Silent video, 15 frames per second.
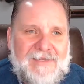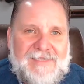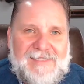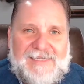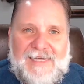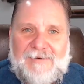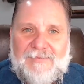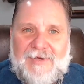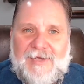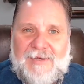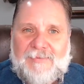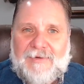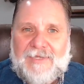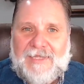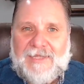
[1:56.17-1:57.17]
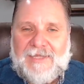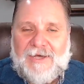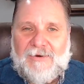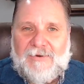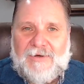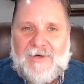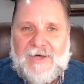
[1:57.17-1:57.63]
10 people in the
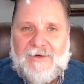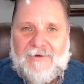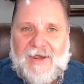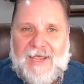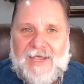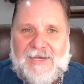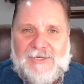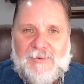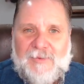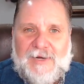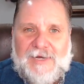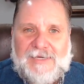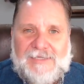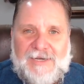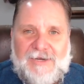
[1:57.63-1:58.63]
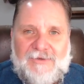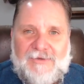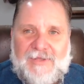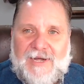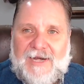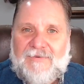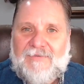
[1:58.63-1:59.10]
whole congregation, because I knew
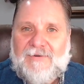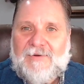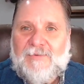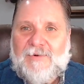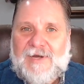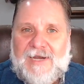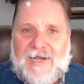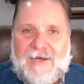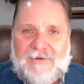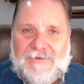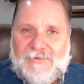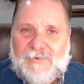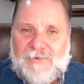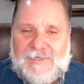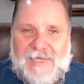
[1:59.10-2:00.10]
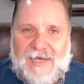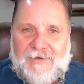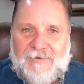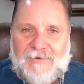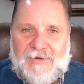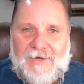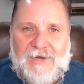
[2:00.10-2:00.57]
that everyone else was
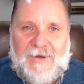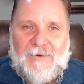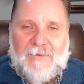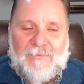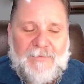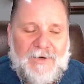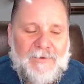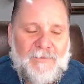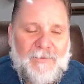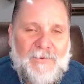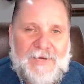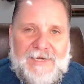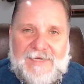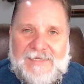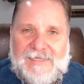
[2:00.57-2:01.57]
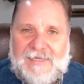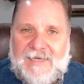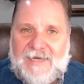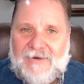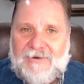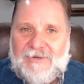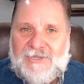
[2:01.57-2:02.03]
out
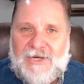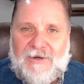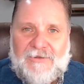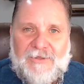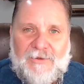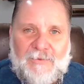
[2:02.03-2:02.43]
witnessing or sharing the